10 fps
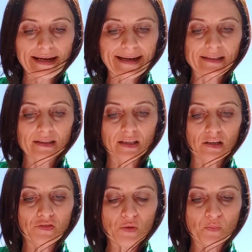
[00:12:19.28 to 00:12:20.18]
And
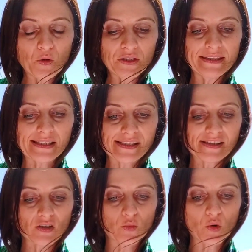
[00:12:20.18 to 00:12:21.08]
if you put
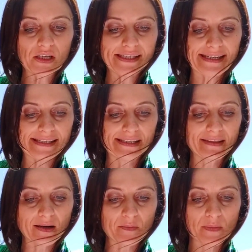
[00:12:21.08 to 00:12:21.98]
this quality ID
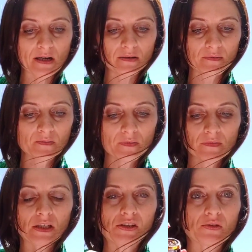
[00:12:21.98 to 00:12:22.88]
number
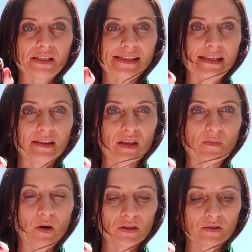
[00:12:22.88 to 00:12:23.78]
that you can see at the
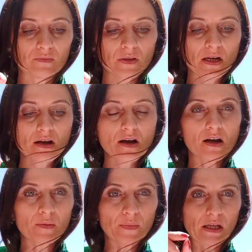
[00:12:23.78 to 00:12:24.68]
bottom
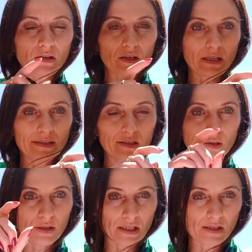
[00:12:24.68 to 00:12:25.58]
in
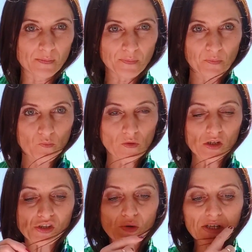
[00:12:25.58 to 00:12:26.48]
the
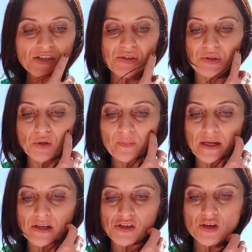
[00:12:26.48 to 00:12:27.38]
source to you
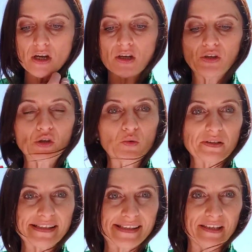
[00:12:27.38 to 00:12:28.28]
page, you will
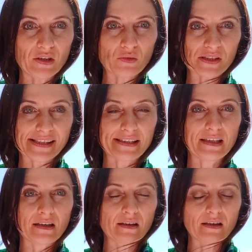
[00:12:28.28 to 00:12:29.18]
see
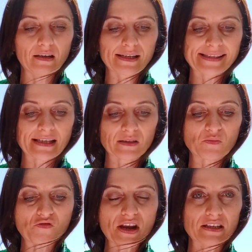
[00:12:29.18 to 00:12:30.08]
the exact
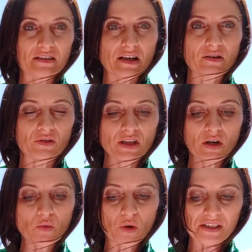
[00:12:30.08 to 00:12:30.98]
breakdown
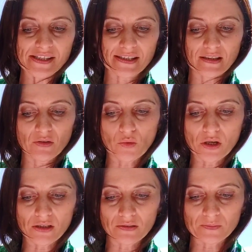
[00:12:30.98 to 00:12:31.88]
what is in the
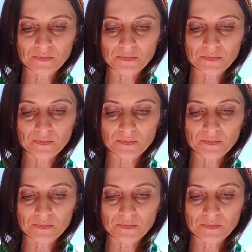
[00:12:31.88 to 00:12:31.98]
oil.